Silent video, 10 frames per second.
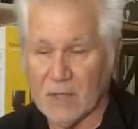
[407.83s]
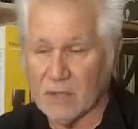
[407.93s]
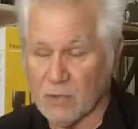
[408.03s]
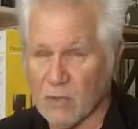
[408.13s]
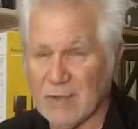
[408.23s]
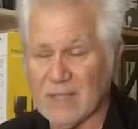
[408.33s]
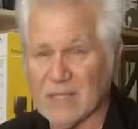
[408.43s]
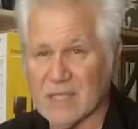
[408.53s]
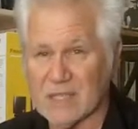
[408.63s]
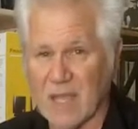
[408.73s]
So I'm really
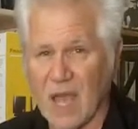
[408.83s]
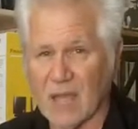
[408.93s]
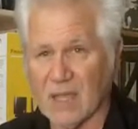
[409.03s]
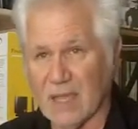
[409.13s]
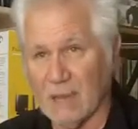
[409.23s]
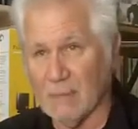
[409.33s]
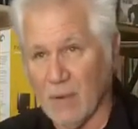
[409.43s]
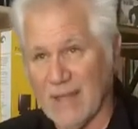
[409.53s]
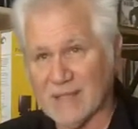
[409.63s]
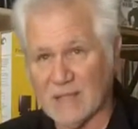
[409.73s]
stuck in
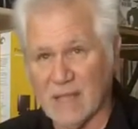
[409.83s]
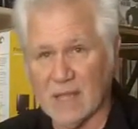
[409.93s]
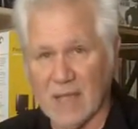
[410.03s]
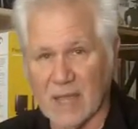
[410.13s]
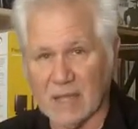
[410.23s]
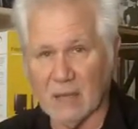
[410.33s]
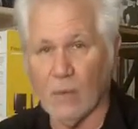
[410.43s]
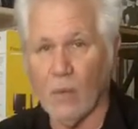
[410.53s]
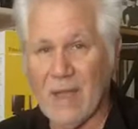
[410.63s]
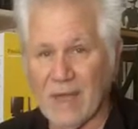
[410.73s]
bright sunlight
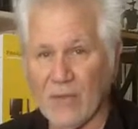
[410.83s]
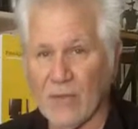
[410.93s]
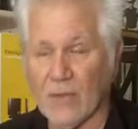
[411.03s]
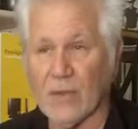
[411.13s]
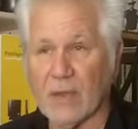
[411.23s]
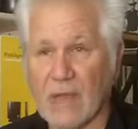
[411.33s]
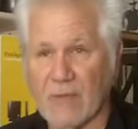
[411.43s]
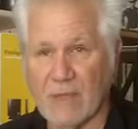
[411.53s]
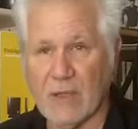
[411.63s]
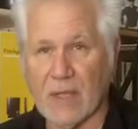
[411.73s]
with a
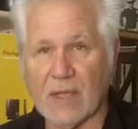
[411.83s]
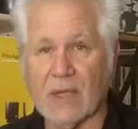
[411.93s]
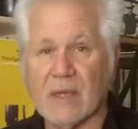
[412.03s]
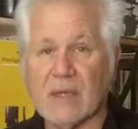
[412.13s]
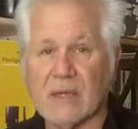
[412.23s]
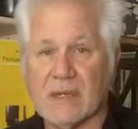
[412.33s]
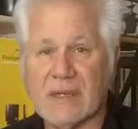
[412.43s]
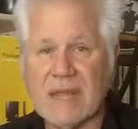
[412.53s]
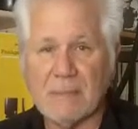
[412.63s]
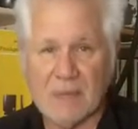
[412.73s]
very
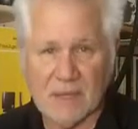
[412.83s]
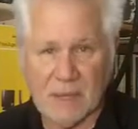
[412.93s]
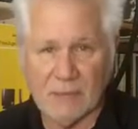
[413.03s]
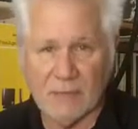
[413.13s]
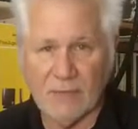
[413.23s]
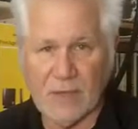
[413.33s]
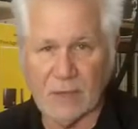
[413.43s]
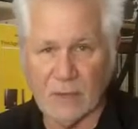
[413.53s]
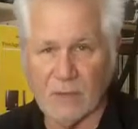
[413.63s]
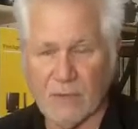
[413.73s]
deep depth of
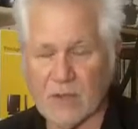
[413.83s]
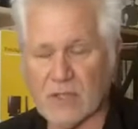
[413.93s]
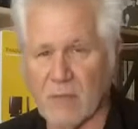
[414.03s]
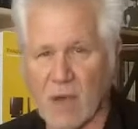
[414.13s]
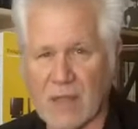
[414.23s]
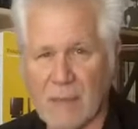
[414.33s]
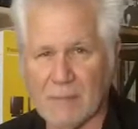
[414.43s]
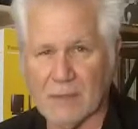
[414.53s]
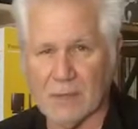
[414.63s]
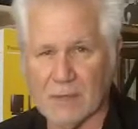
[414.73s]
field or a very small
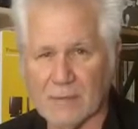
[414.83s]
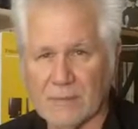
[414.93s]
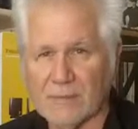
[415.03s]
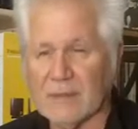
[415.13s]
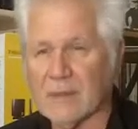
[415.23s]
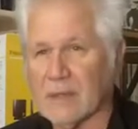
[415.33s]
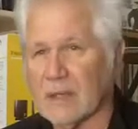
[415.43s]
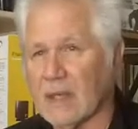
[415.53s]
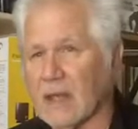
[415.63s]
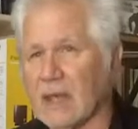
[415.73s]
aperture.
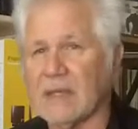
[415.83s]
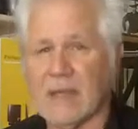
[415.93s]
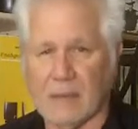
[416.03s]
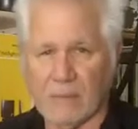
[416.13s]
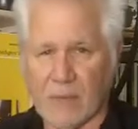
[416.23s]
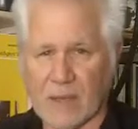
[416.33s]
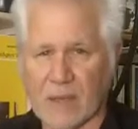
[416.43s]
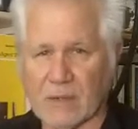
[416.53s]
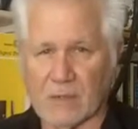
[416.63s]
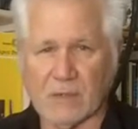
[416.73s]
Yeah, we
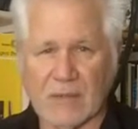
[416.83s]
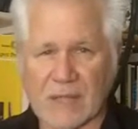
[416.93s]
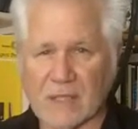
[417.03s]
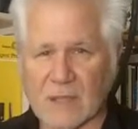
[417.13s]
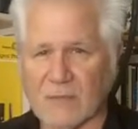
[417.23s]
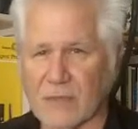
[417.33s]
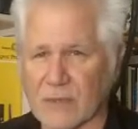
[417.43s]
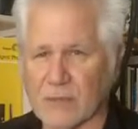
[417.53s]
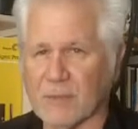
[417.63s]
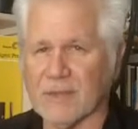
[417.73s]
got neutral density
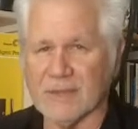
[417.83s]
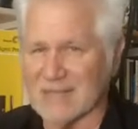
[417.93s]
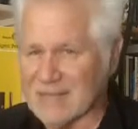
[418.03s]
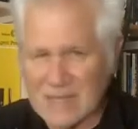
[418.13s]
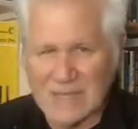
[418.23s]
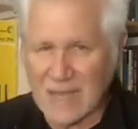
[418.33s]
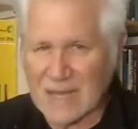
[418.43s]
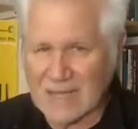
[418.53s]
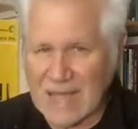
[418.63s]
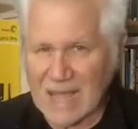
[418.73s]
filters, but this is not
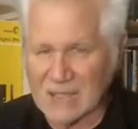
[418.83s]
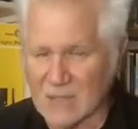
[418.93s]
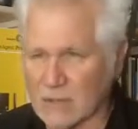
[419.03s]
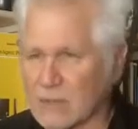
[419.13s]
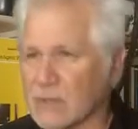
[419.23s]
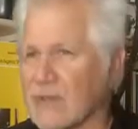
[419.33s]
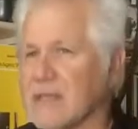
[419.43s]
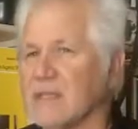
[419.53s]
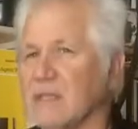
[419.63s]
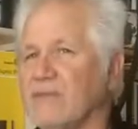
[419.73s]
a class on neutral
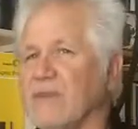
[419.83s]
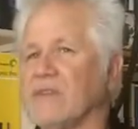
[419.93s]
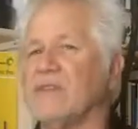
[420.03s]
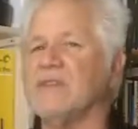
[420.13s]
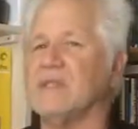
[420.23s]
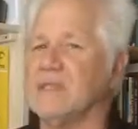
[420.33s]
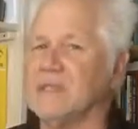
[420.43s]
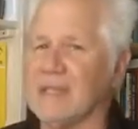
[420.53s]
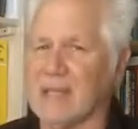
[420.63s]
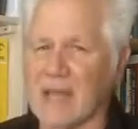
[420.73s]
density filters. This
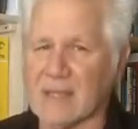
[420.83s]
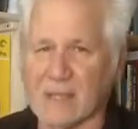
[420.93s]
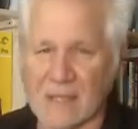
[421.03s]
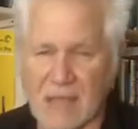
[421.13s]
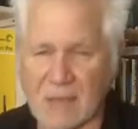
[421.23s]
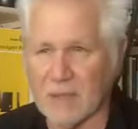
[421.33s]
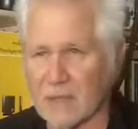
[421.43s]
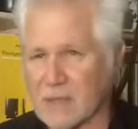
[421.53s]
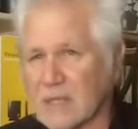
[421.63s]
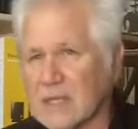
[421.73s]
is a class on
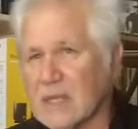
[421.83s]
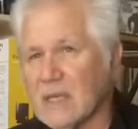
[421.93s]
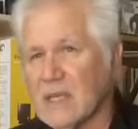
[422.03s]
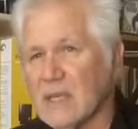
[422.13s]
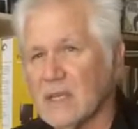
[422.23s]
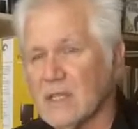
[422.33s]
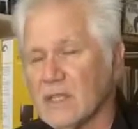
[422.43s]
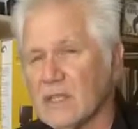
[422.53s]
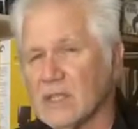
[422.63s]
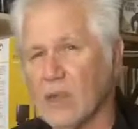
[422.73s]
meters.
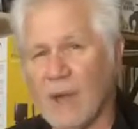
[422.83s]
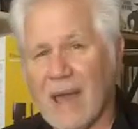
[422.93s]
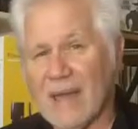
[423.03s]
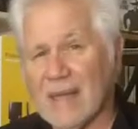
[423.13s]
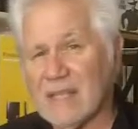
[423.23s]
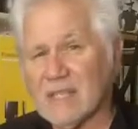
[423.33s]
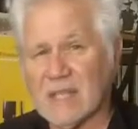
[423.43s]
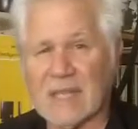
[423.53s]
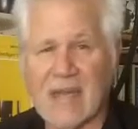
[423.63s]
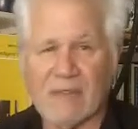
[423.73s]
So I
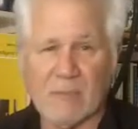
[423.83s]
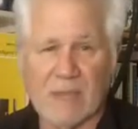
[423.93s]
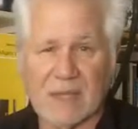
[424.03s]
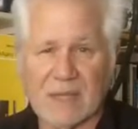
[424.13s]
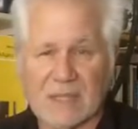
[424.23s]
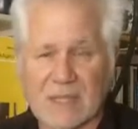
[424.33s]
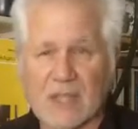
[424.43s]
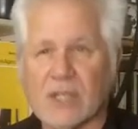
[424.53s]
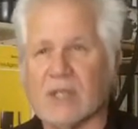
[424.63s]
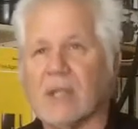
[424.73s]
instantly have to make a
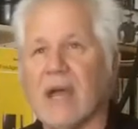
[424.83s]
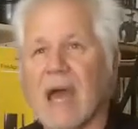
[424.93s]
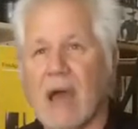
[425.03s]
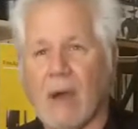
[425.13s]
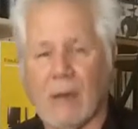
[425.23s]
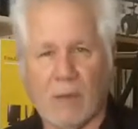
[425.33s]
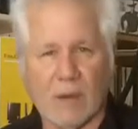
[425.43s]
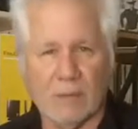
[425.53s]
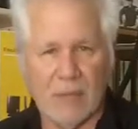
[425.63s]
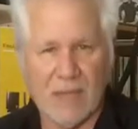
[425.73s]
decision how I
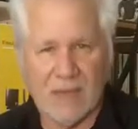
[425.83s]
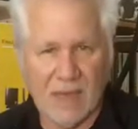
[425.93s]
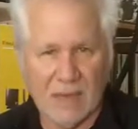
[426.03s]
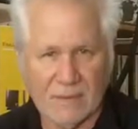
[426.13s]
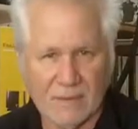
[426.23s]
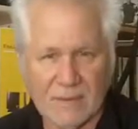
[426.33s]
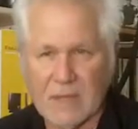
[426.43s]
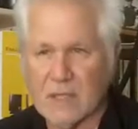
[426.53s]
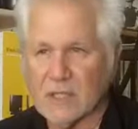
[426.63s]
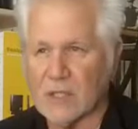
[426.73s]
want to play that.
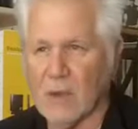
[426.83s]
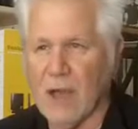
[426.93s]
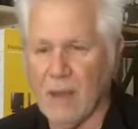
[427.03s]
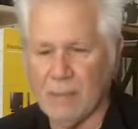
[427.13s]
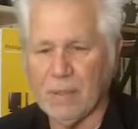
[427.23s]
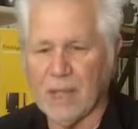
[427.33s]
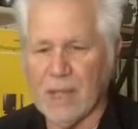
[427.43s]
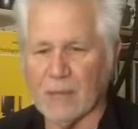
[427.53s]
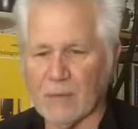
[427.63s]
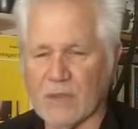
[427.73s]
So I'll
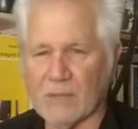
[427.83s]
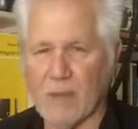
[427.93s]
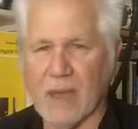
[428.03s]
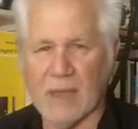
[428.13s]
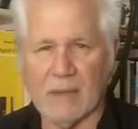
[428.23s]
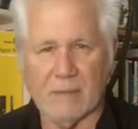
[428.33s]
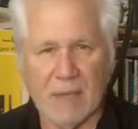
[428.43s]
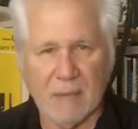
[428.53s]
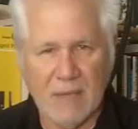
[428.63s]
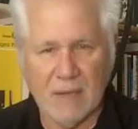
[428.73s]
play it with my
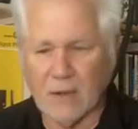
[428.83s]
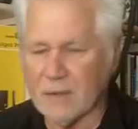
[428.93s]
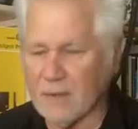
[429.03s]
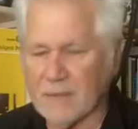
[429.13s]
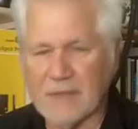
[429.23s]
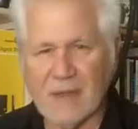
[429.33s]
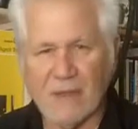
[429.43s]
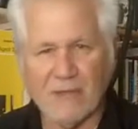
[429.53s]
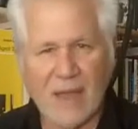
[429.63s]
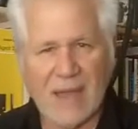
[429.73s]
meter, then
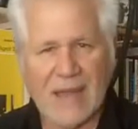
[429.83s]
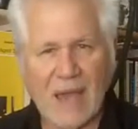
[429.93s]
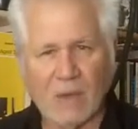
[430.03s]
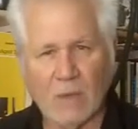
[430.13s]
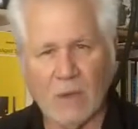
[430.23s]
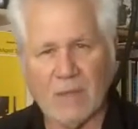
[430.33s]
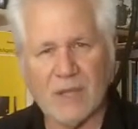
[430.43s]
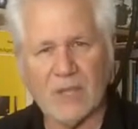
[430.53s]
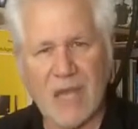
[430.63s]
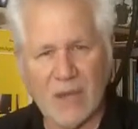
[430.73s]
I'll find out what my
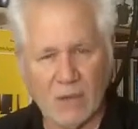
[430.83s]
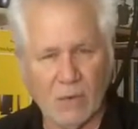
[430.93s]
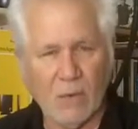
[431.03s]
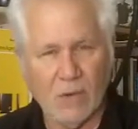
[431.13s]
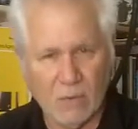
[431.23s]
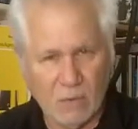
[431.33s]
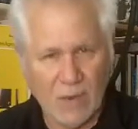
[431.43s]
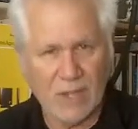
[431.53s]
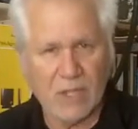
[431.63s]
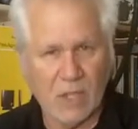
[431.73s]
shadow
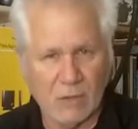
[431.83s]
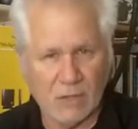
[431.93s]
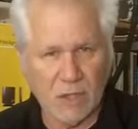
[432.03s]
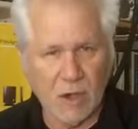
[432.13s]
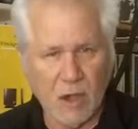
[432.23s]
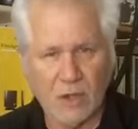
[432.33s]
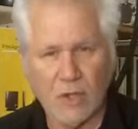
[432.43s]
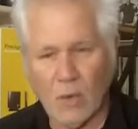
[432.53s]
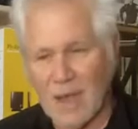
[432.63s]
ratios are.